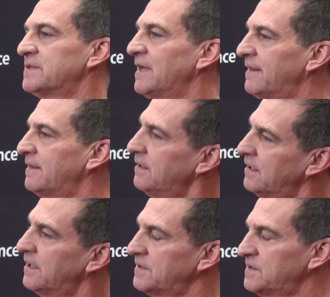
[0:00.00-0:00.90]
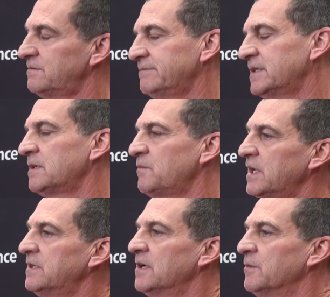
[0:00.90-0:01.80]
it's not you know, it's it's a
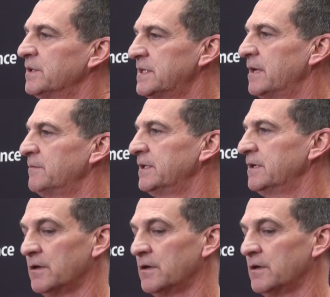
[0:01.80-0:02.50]
big deal, but it's not a big deal.